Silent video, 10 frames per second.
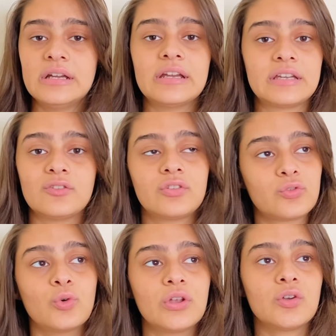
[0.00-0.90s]
It is
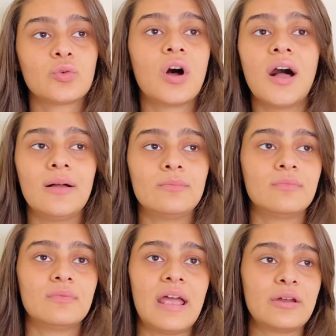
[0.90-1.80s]
going to harm,
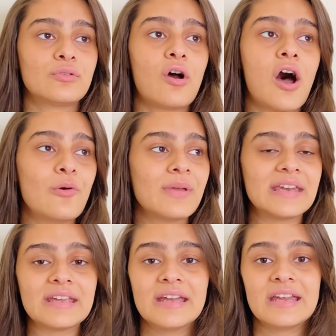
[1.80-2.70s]
I don't know how
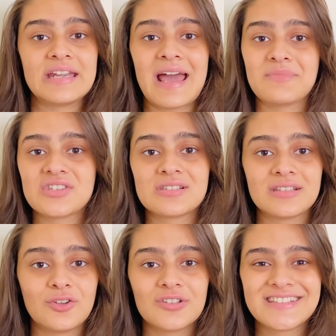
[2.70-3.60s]
many damages
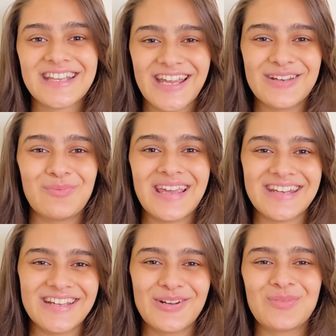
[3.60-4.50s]
in your skin
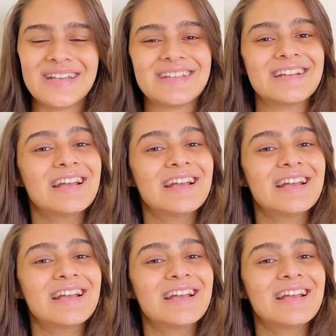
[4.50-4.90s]
barrier, but